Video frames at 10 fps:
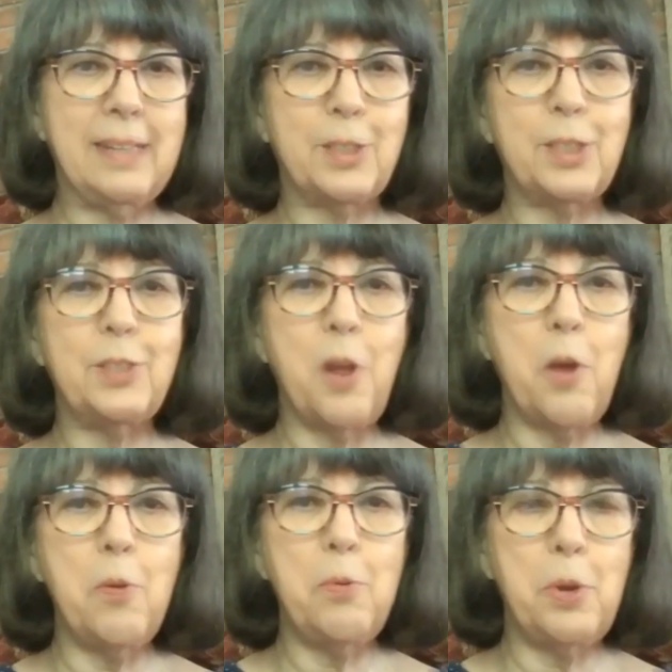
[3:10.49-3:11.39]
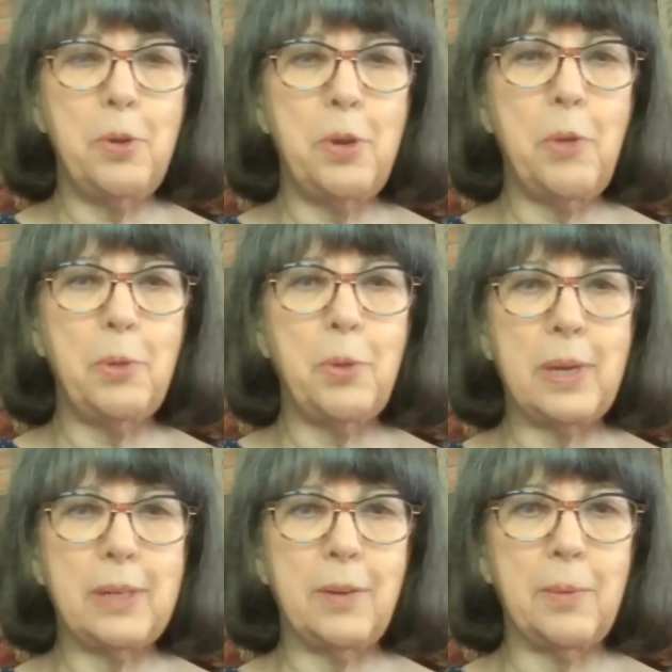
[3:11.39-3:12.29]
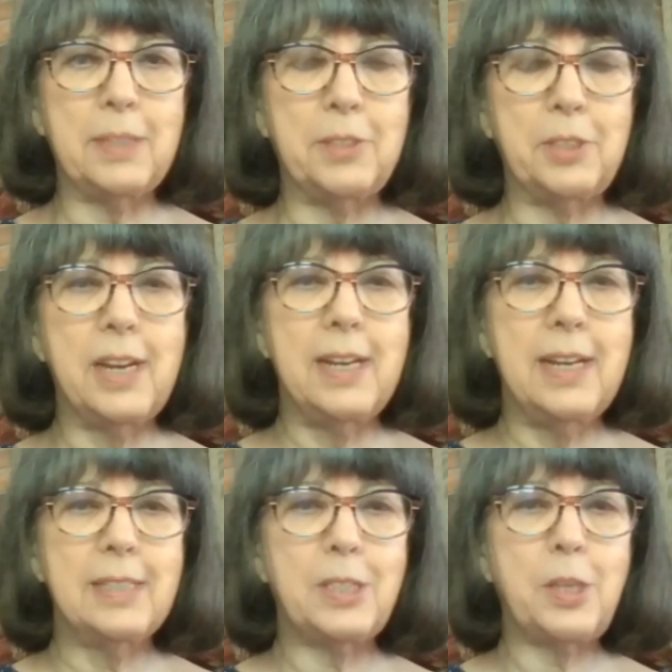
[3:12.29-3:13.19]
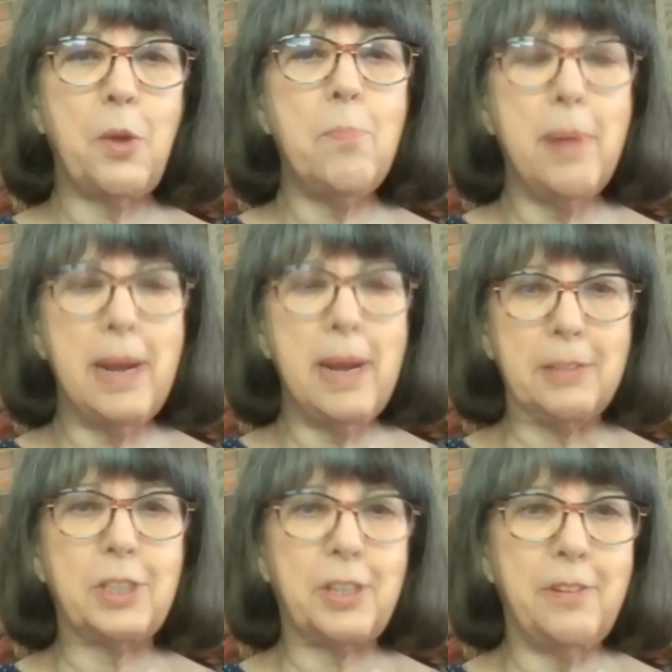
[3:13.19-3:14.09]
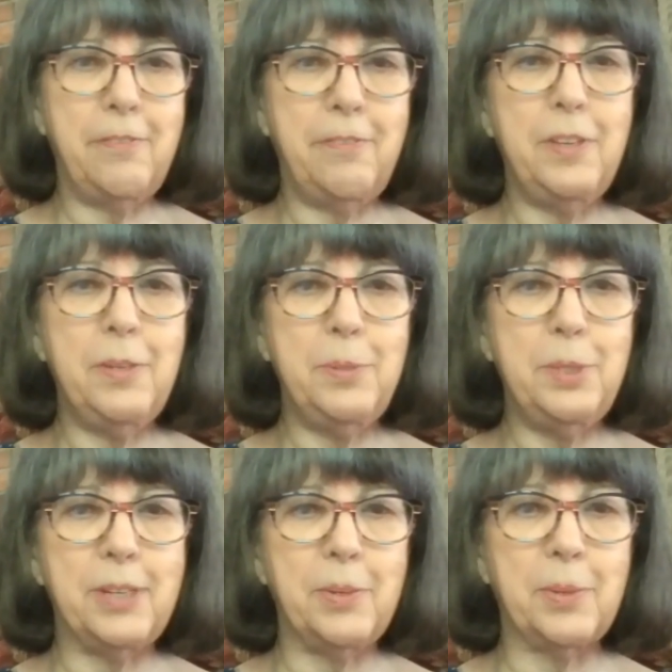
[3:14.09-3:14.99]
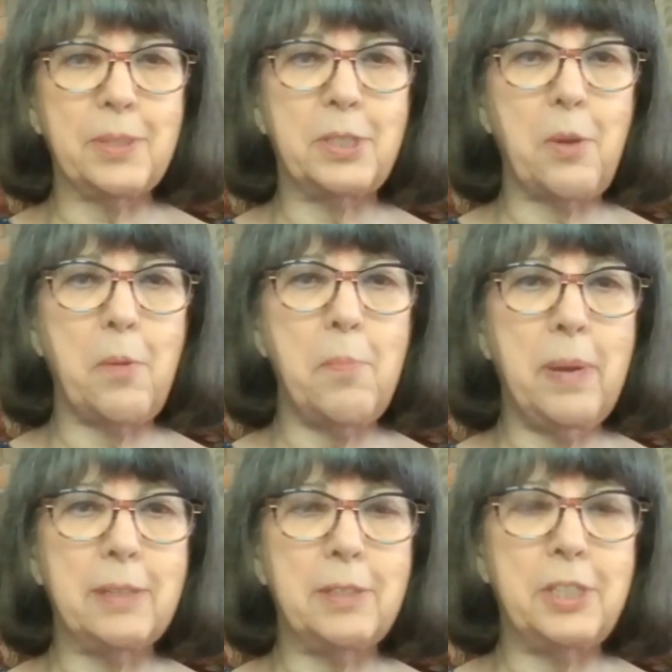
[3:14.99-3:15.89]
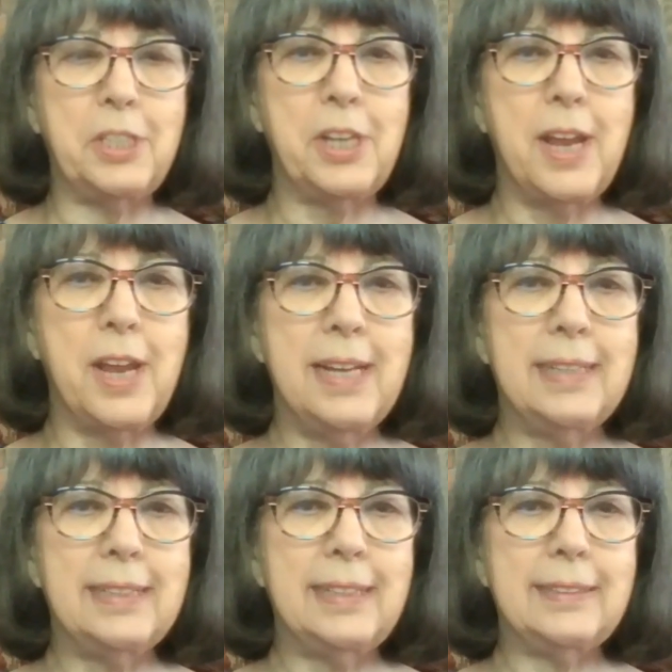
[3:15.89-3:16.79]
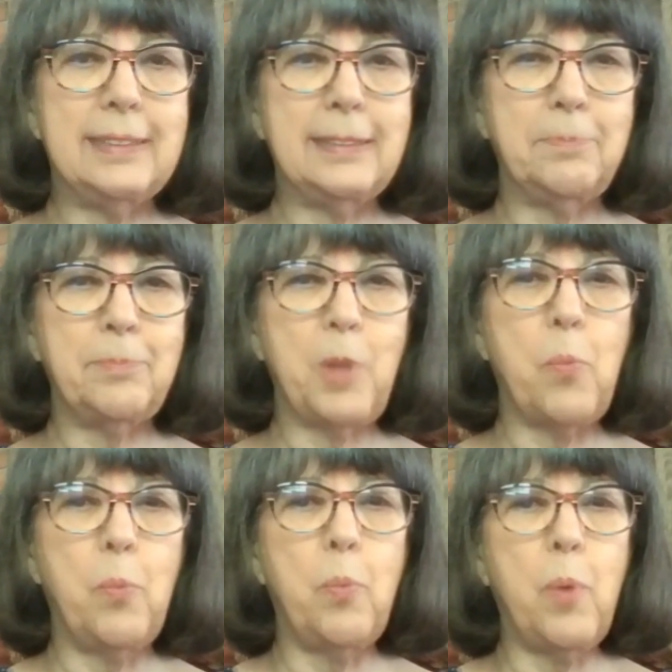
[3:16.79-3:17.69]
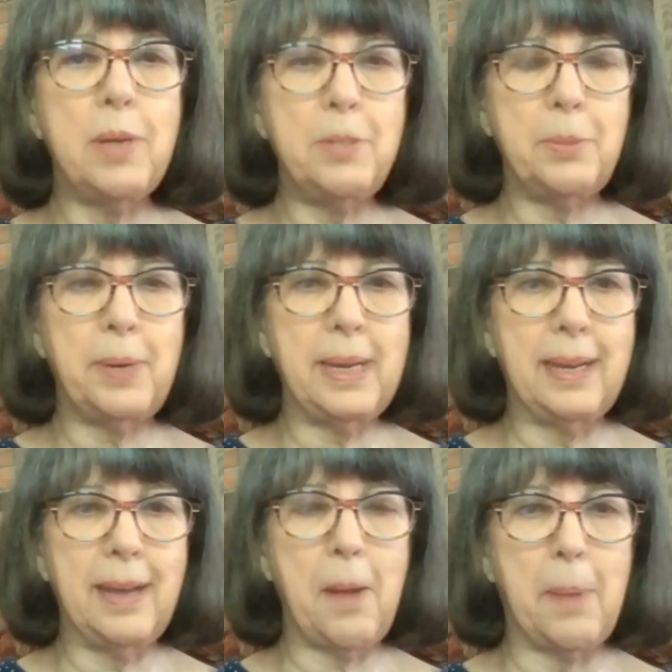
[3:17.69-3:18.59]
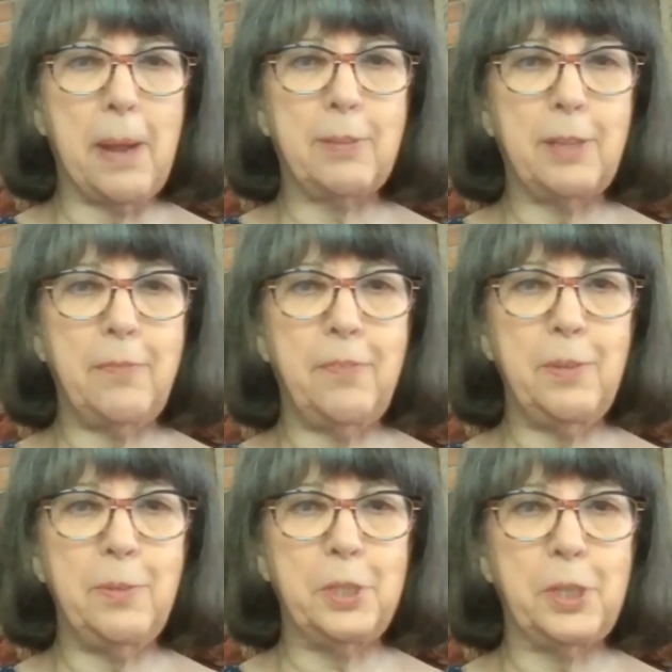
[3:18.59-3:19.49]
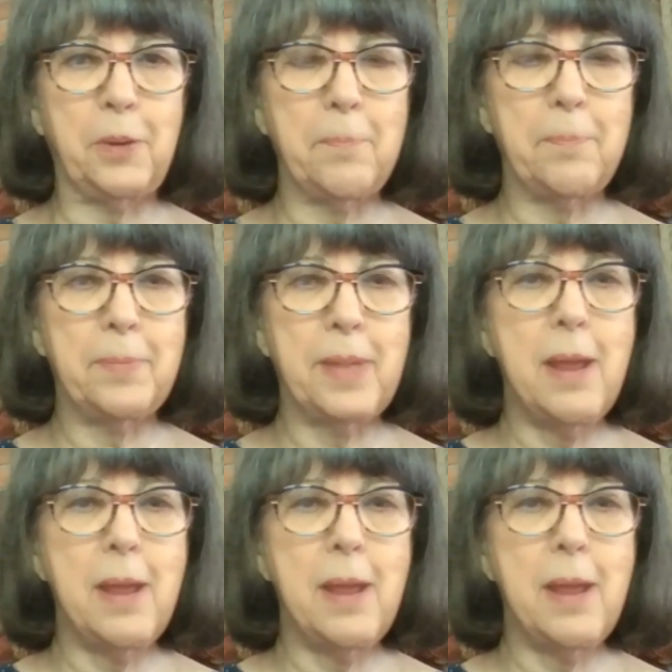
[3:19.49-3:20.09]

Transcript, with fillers: There's no no longer much so much confusion or so much um, wondering about the future,